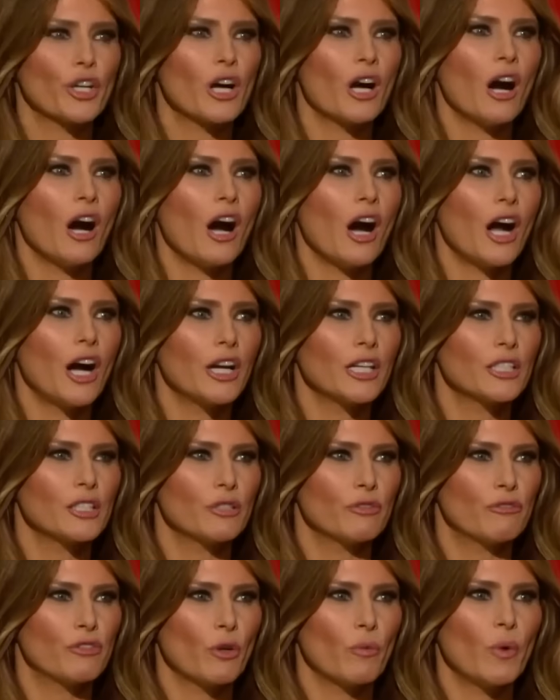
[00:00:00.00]
Christmas
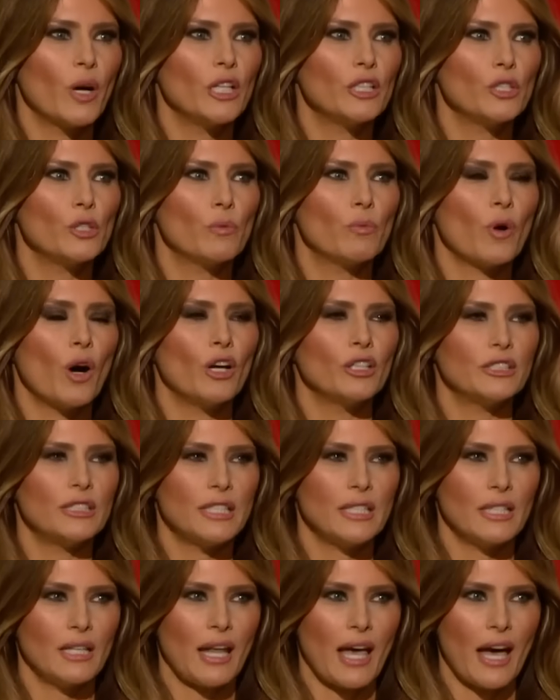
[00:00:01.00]
stuff and
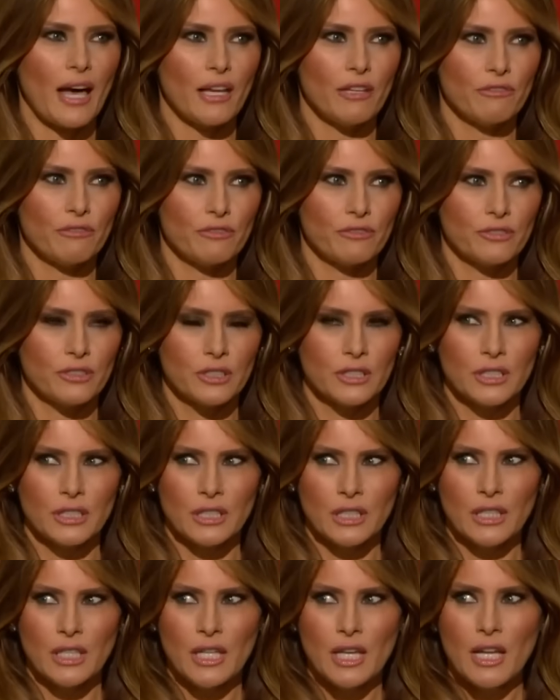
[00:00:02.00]
decorations?"
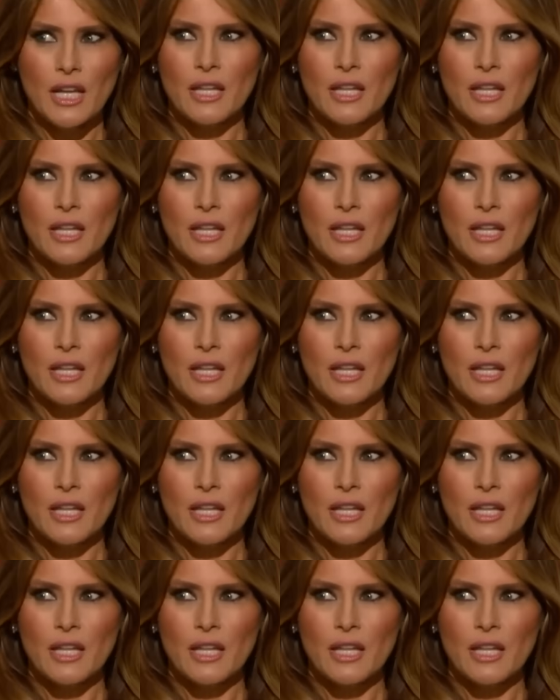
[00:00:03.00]
It